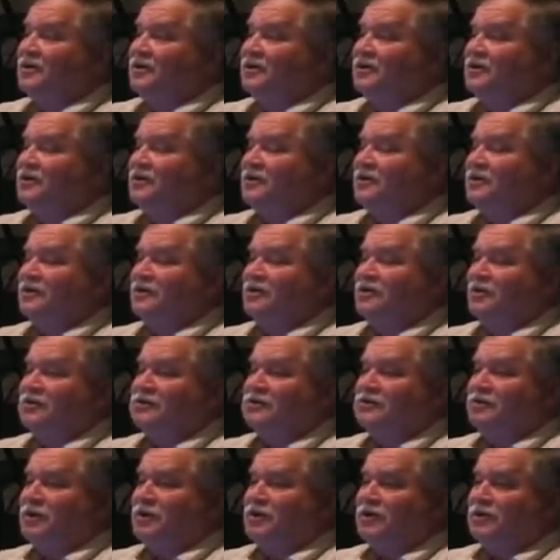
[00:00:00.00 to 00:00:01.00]
and it
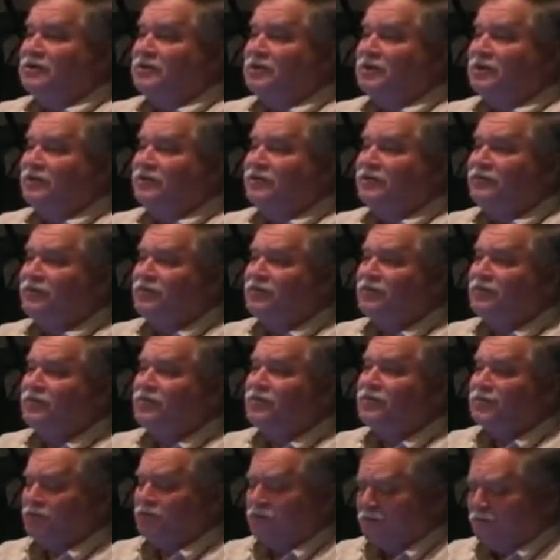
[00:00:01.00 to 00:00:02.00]
talks about us being
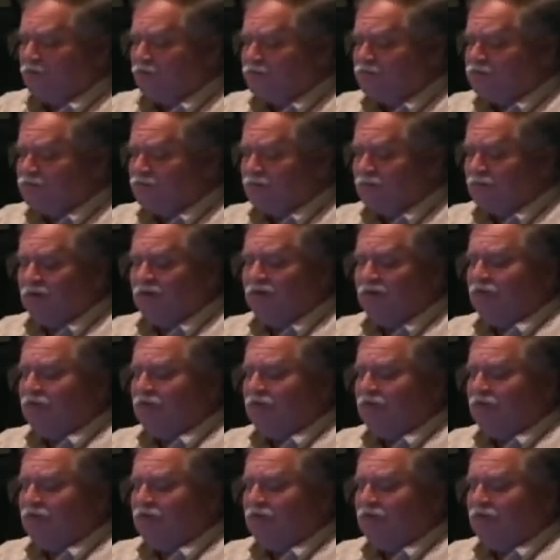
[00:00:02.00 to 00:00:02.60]
filled with the Holy Spirit.